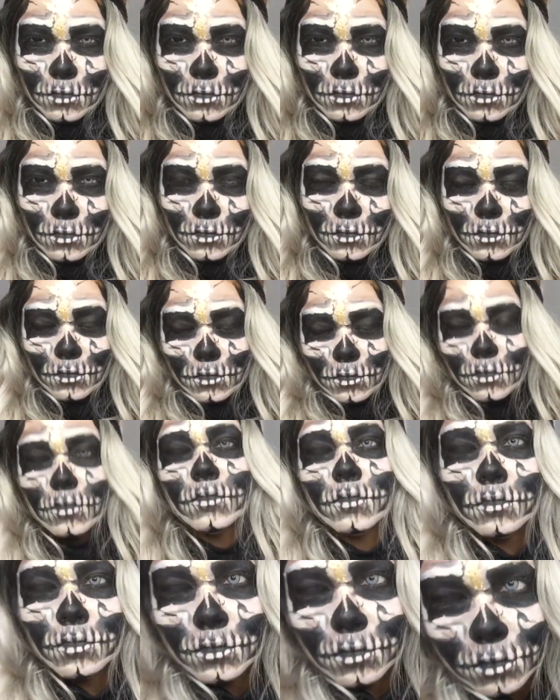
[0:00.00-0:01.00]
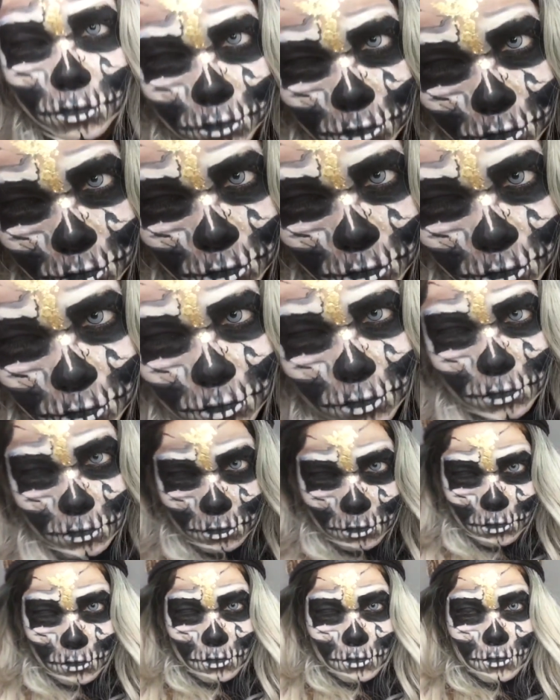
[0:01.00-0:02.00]
Finally, I completed the look with
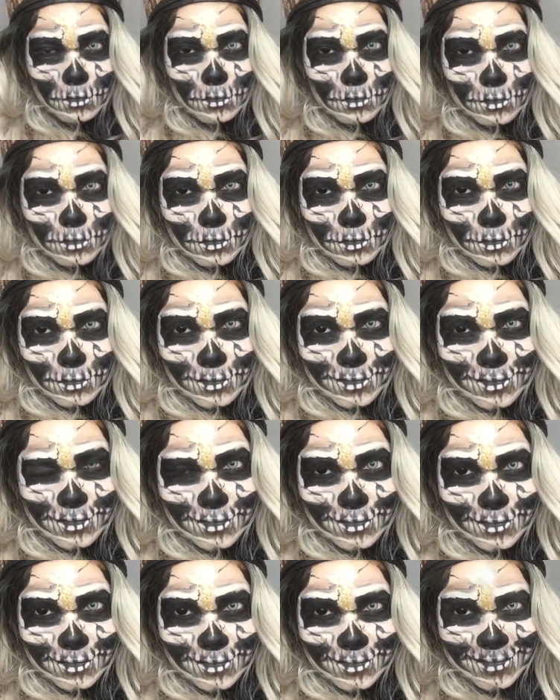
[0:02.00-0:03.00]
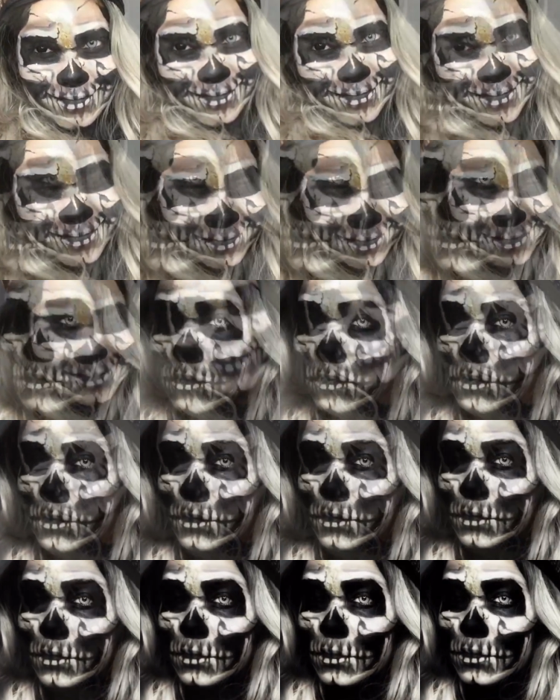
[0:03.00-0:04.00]
a wig and some little feathers,
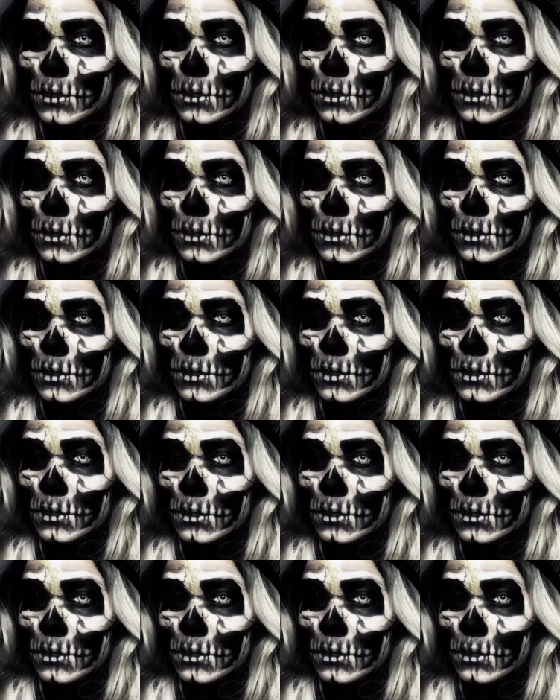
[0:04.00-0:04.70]
so there you go.